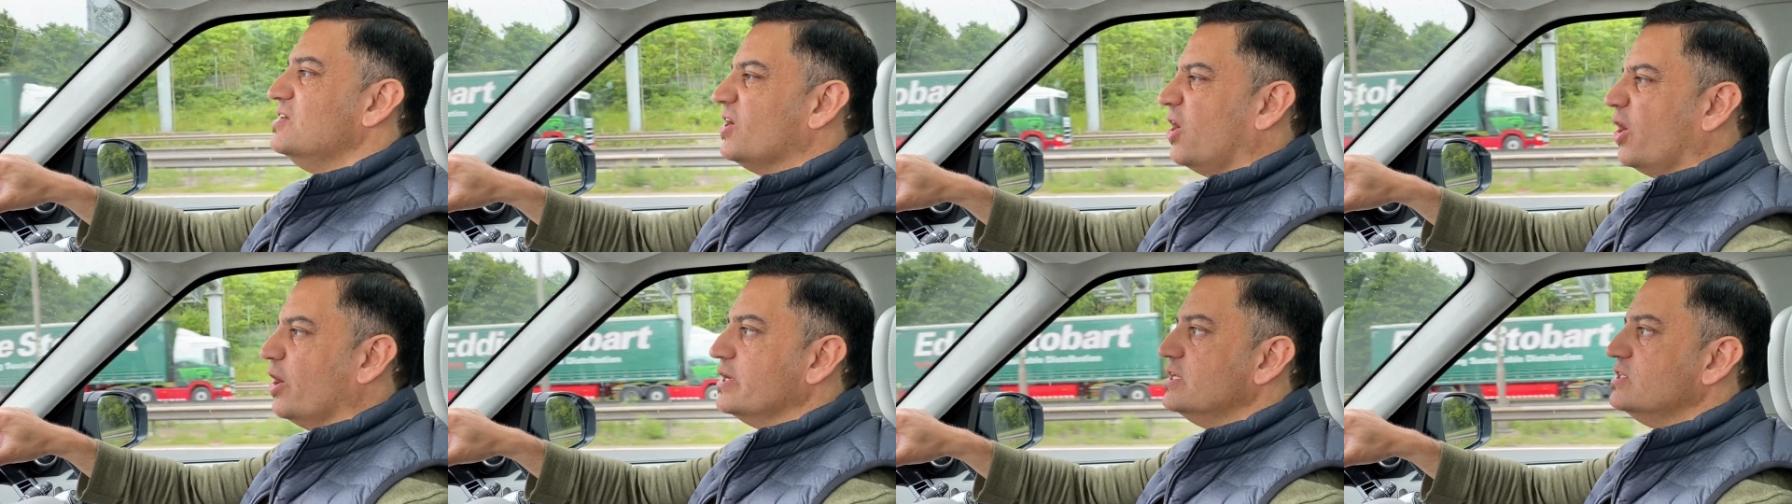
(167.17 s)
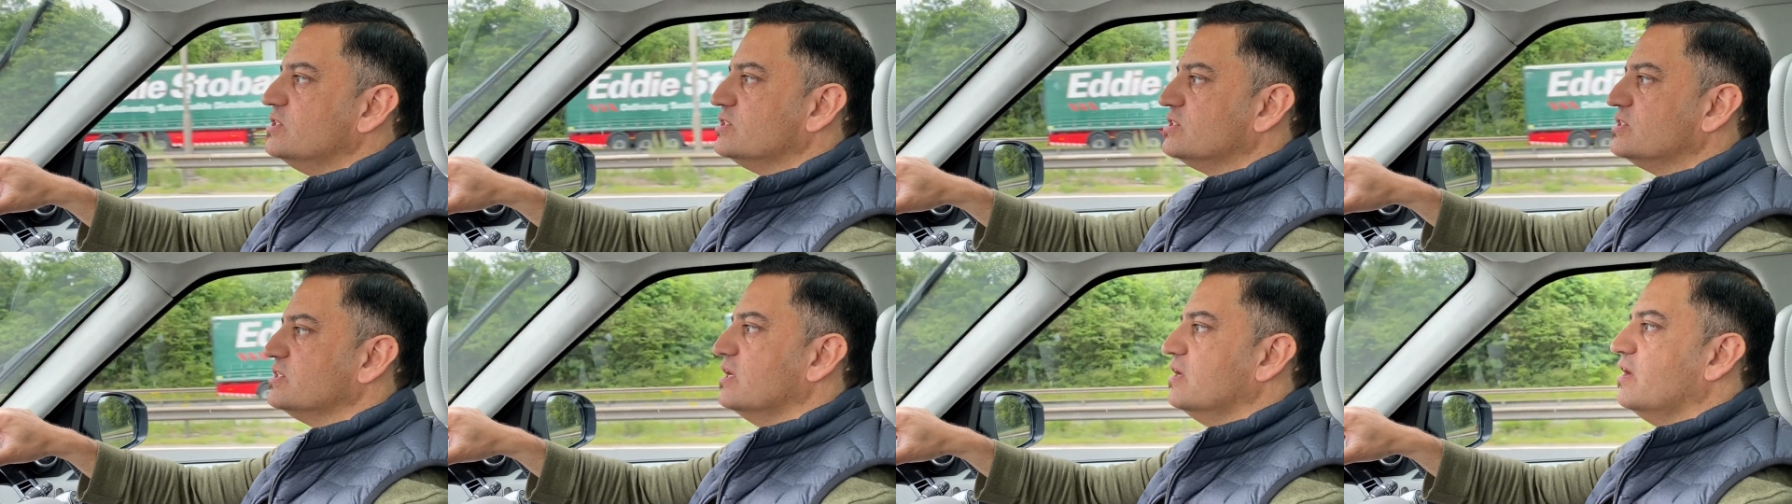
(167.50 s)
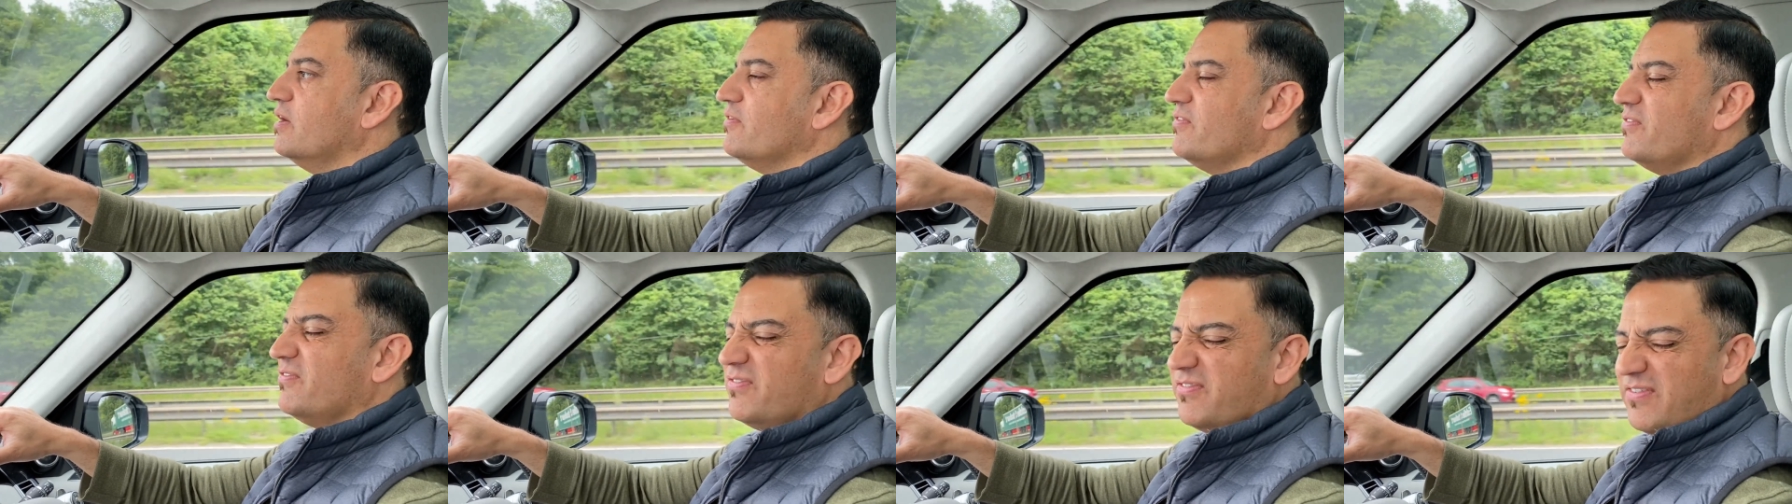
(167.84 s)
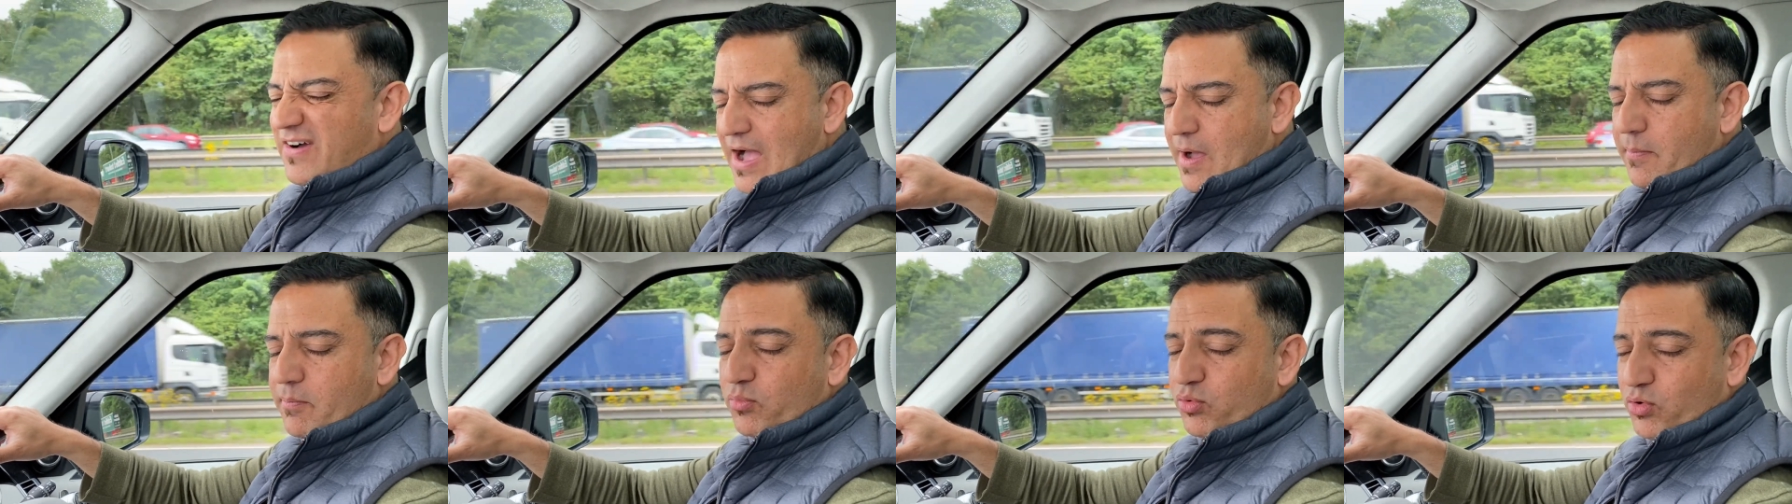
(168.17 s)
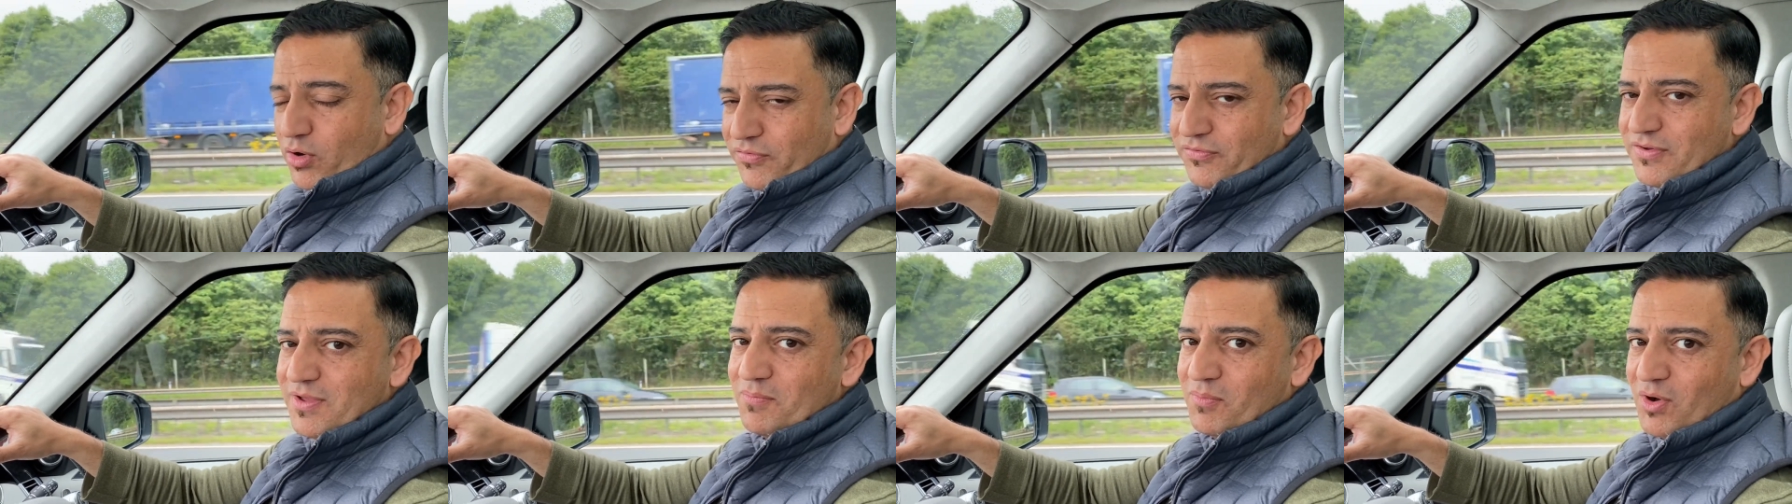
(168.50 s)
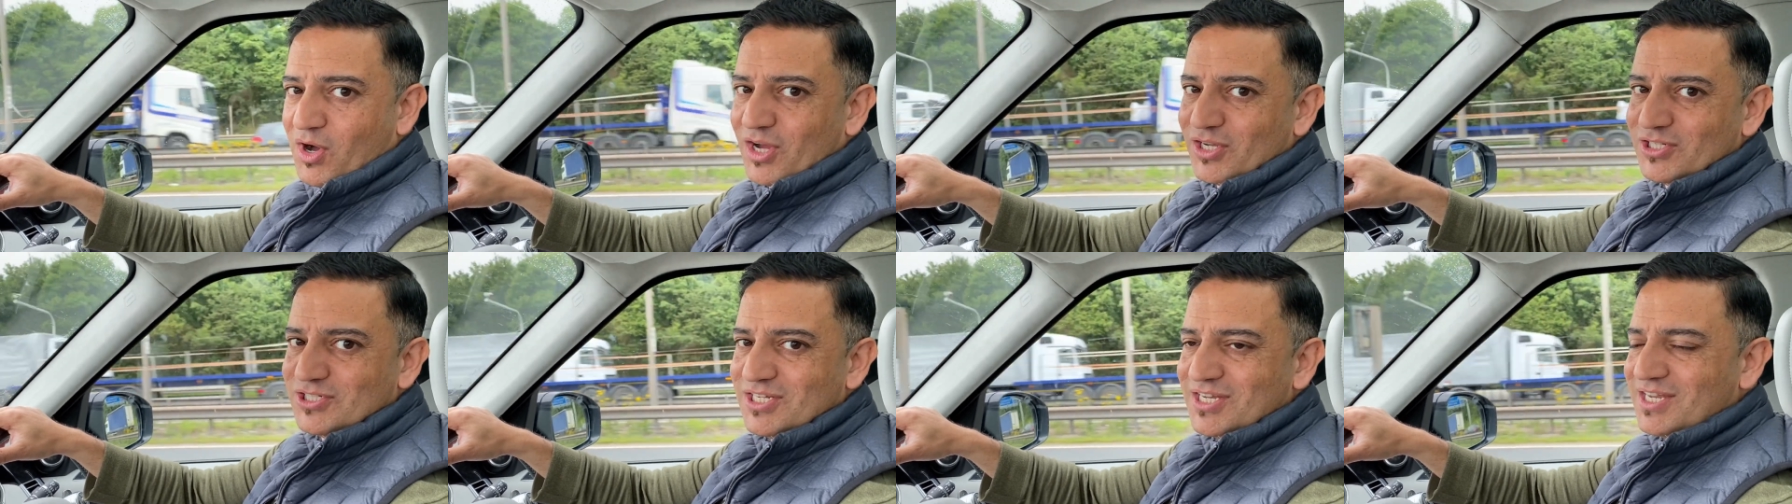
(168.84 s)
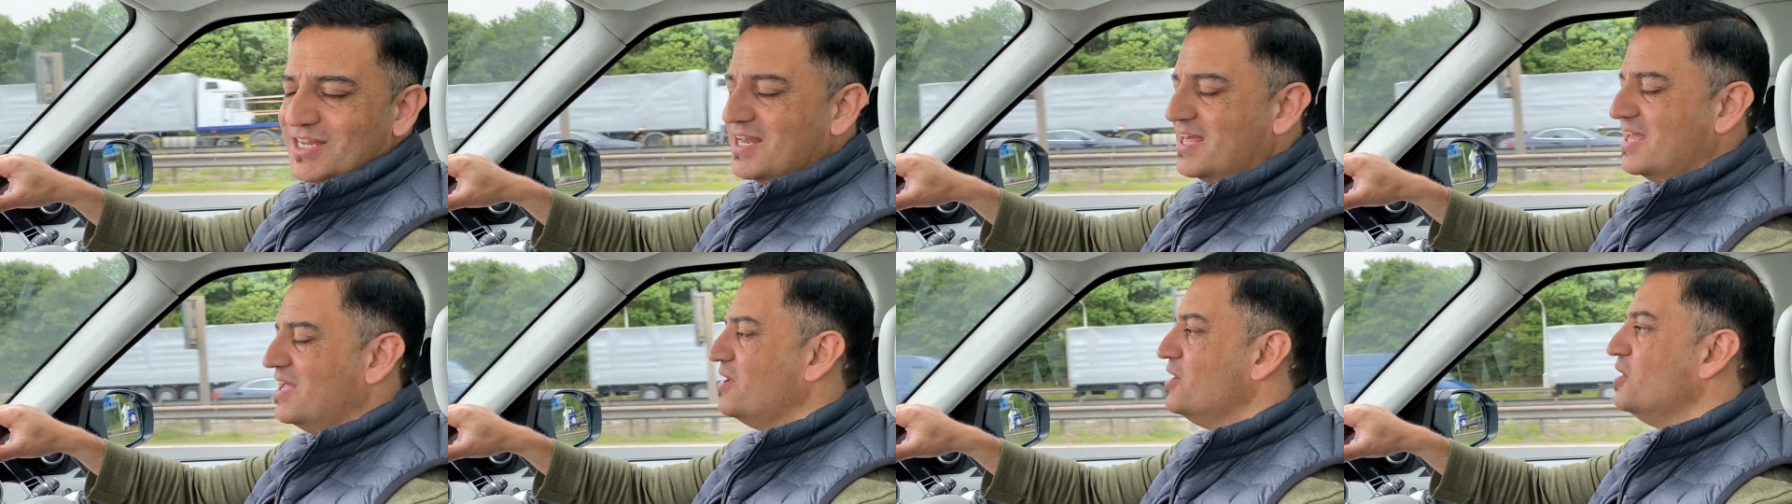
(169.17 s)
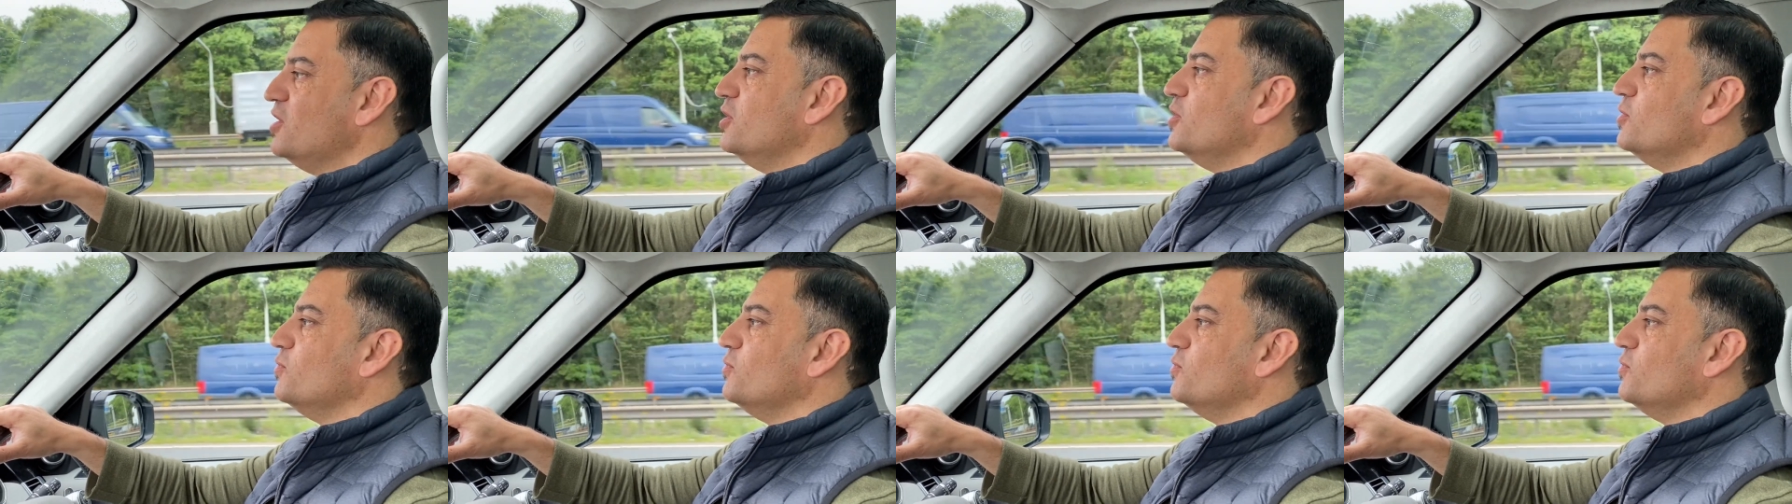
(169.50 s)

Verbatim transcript: nice fat profit margin in it,